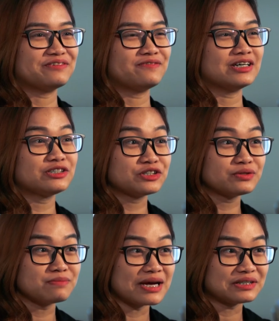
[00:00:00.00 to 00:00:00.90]
the first two
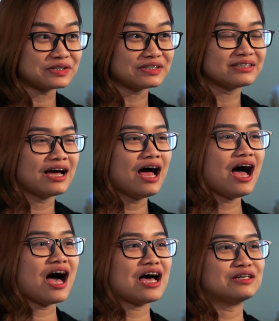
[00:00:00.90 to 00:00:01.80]
semesters,
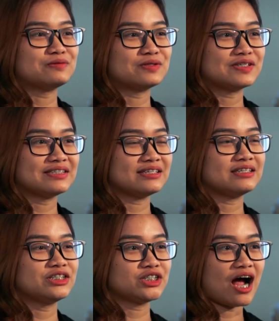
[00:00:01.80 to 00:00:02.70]
I was
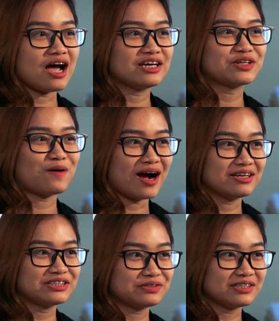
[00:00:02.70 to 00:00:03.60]
a shy and
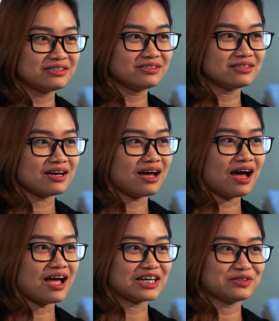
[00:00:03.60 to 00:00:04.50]
quiet student.
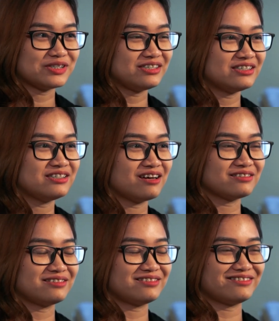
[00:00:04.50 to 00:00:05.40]
I actually did not
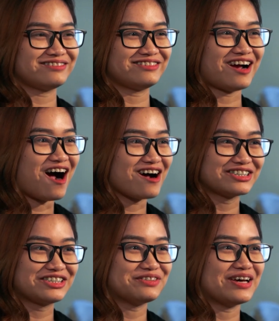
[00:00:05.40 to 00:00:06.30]

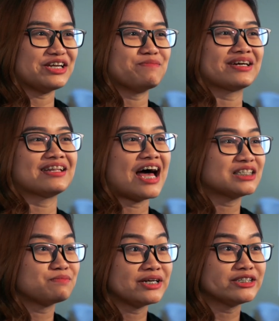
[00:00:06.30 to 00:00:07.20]
talk to any of my
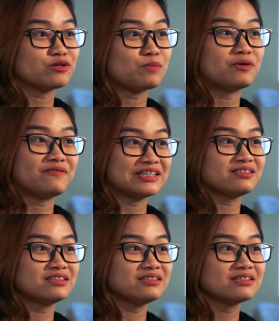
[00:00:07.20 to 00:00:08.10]
classmates or
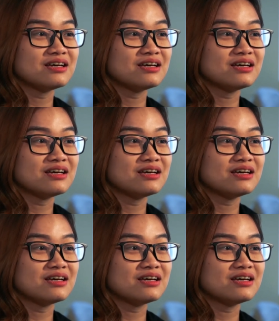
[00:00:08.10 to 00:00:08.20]
professors,